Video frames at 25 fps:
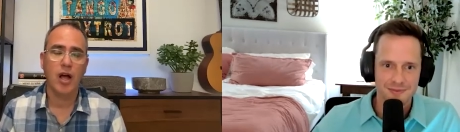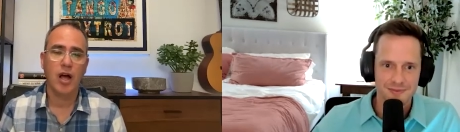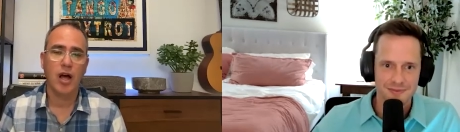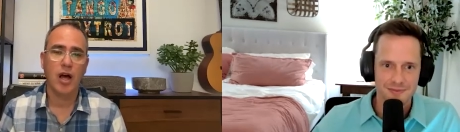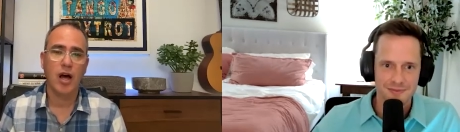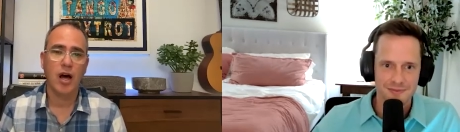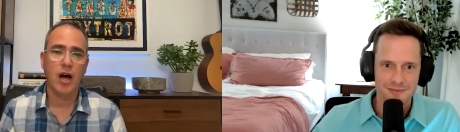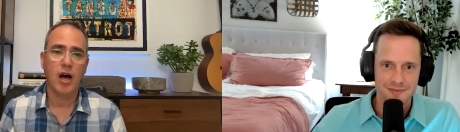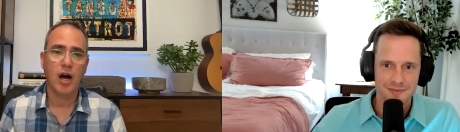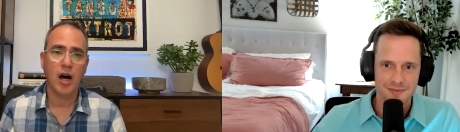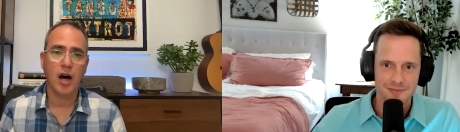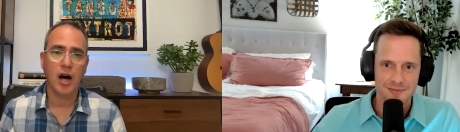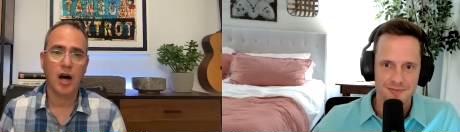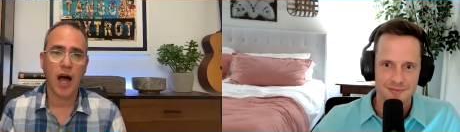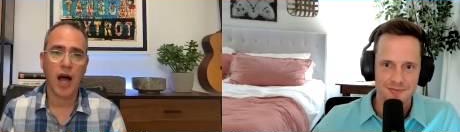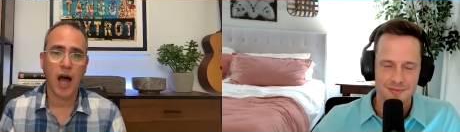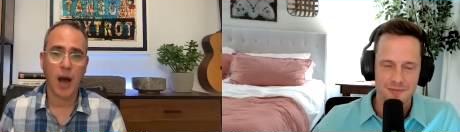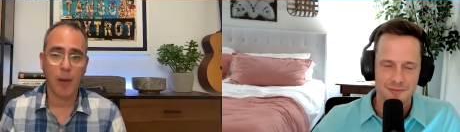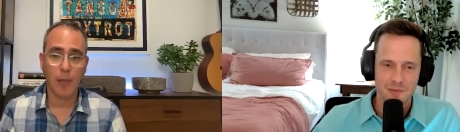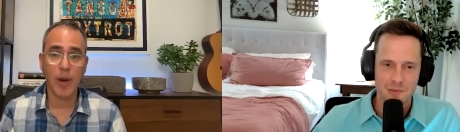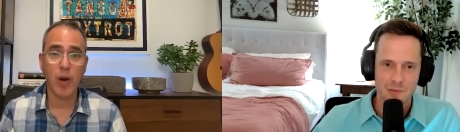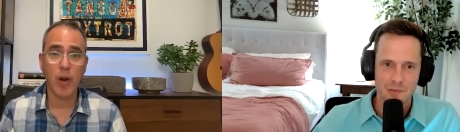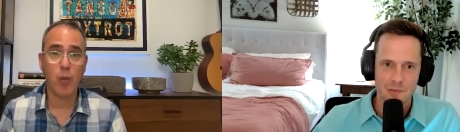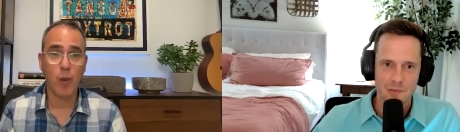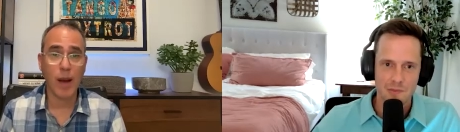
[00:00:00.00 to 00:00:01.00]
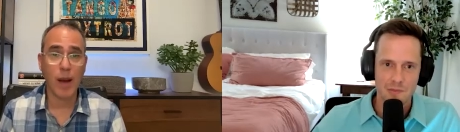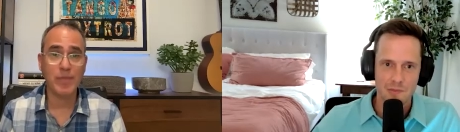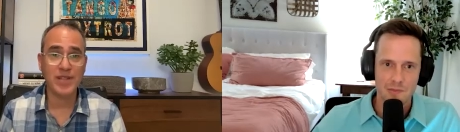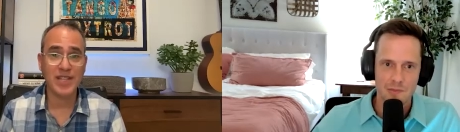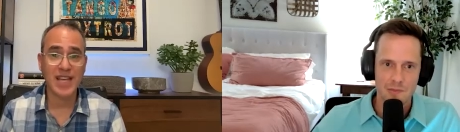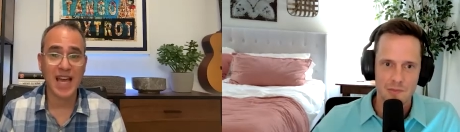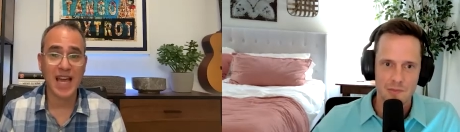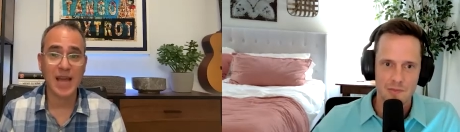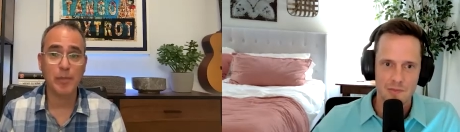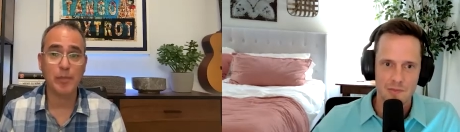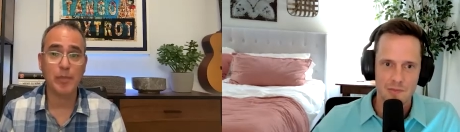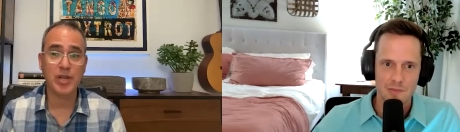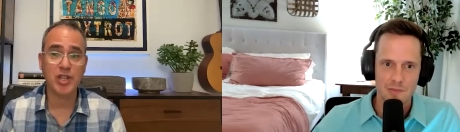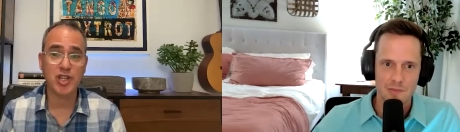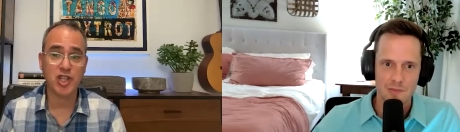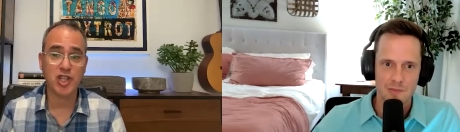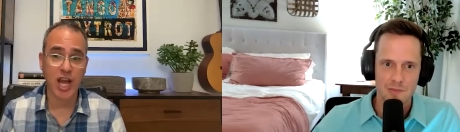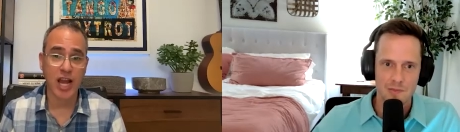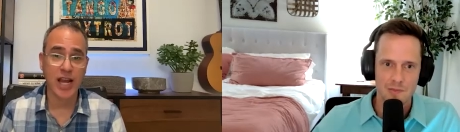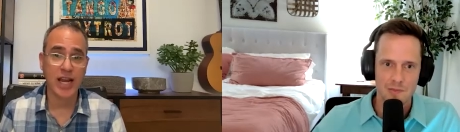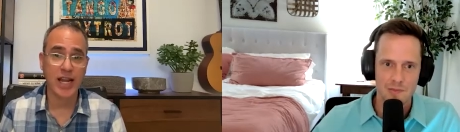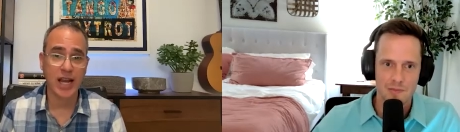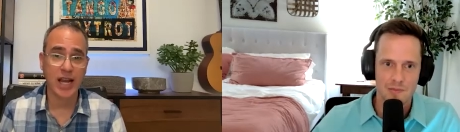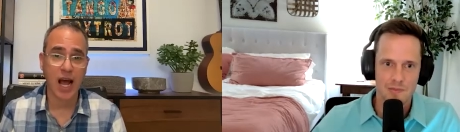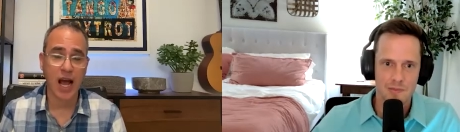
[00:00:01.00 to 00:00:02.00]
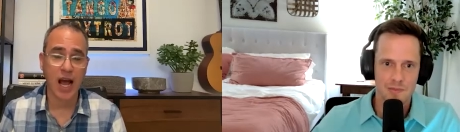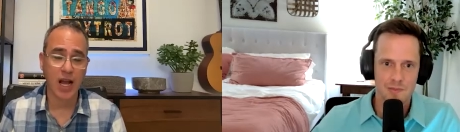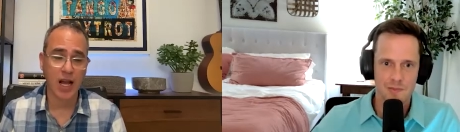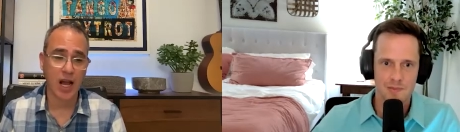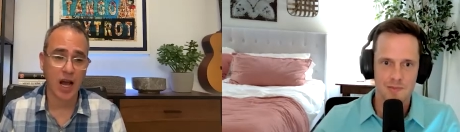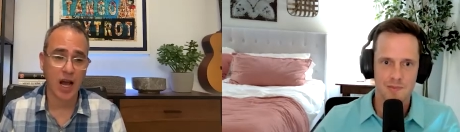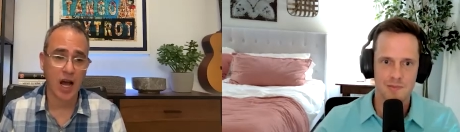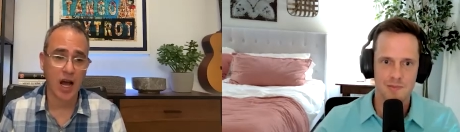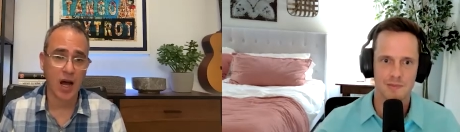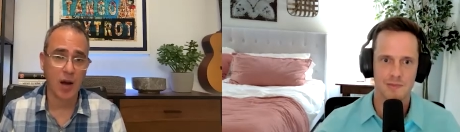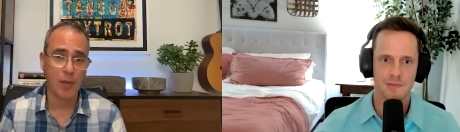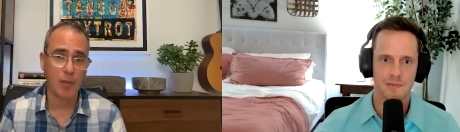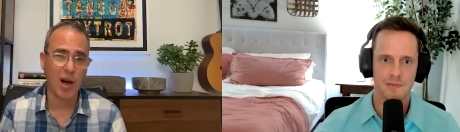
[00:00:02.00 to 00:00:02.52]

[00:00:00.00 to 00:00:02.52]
Speaker 1: on my website, picheny.com.